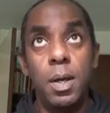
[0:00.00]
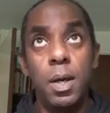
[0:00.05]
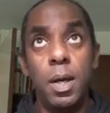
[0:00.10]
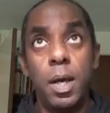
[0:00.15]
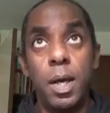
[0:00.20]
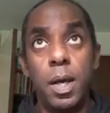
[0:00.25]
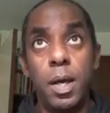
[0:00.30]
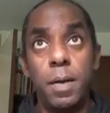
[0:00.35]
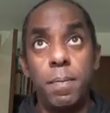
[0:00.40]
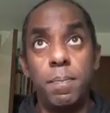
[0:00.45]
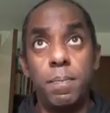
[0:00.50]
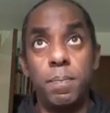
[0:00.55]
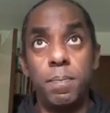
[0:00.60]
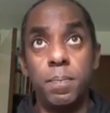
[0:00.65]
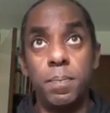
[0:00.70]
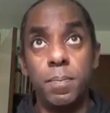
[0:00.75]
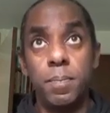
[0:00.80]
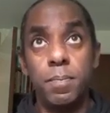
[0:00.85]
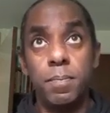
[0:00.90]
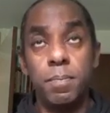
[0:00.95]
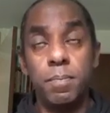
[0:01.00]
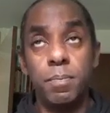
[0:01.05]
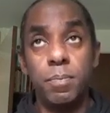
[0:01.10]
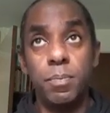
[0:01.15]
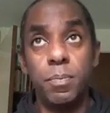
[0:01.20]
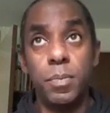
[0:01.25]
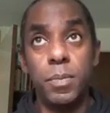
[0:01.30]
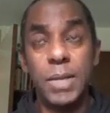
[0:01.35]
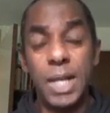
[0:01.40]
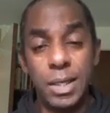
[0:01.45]

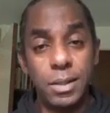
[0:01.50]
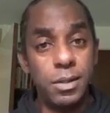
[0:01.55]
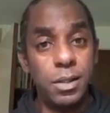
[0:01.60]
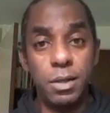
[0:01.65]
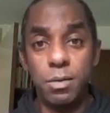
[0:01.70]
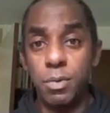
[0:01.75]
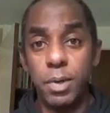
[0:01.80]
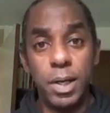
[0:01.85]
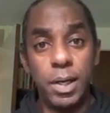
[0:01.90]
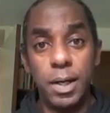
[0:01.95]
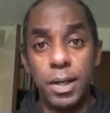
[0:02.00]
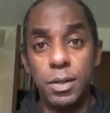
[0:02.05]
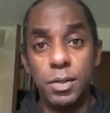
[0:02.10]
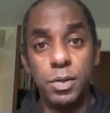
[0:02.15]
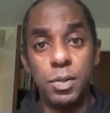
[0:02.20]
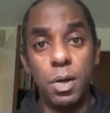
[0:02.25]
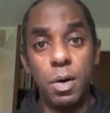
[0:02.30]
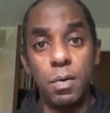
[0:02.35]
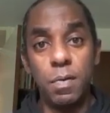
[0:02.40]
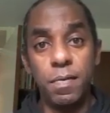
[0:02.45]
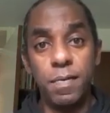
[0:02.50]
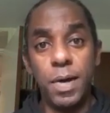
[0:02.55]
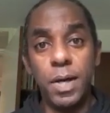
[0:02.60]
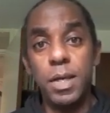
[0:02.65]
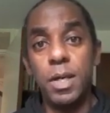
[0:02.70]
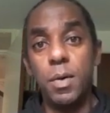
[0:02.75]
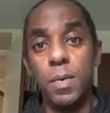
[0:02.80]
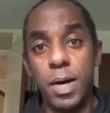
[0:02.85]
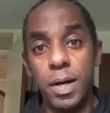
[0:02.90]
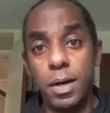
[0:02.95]
That's it, really. So
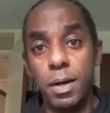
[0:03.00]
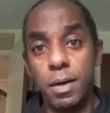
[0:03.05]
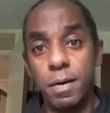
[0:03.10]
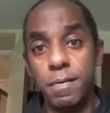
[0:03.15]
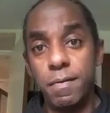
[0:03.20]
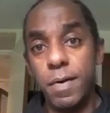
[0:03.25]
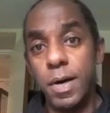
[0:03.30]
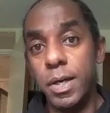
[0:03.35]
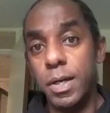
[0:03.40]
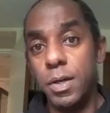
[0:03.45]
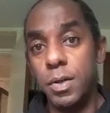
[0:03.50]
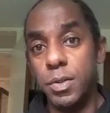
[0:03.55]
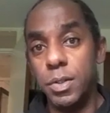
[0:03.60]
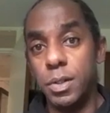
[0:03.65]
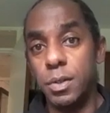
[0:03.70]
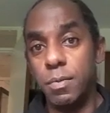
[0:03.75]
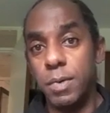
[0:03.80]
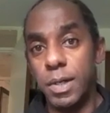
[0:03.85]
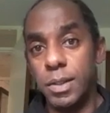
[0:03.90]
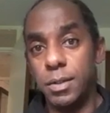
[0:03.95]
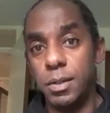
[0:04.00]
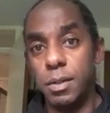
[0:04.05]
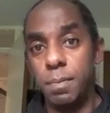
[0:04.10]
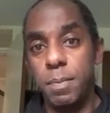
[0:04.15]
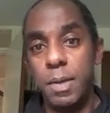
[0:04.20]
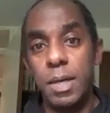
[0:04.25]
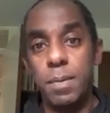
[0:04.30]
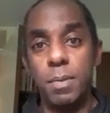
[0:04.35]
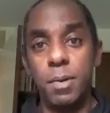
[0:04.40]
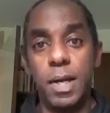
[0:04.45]
thank you, Anna, and thank you to the rest of the
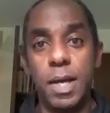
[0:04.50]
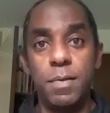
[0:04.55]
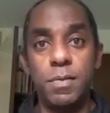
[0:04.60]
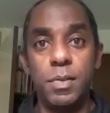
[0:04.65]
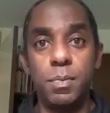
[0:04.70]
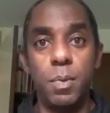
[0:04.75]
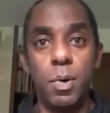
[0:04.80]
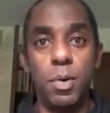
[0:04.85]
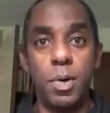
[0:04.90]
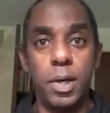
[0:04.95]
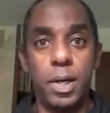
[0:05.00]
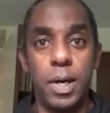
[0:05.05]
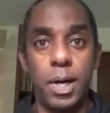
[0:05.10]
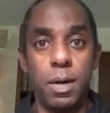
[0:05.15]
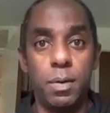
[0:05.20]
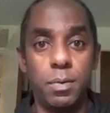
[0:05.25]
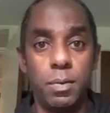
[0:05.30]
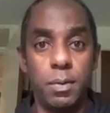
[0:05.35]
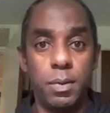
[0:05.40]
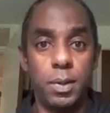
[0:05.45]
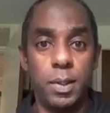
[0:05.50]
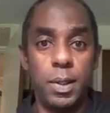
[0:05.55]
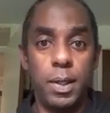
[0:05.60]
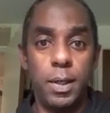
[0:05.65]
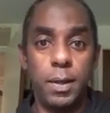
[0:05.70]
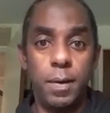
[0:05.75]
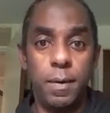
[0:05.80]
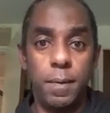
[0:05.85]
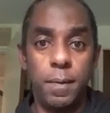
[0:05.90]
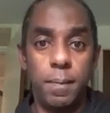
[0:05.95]
people that have spoken out.
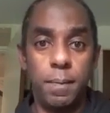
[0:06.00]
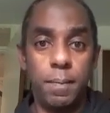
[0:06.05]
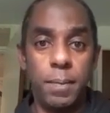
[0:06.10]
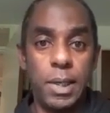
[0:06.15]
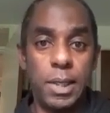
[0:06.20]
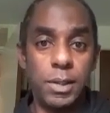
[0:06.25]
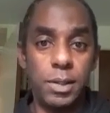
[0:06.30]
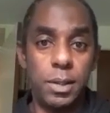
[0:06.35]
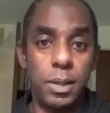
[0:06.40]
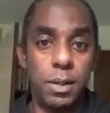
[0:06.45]
Bless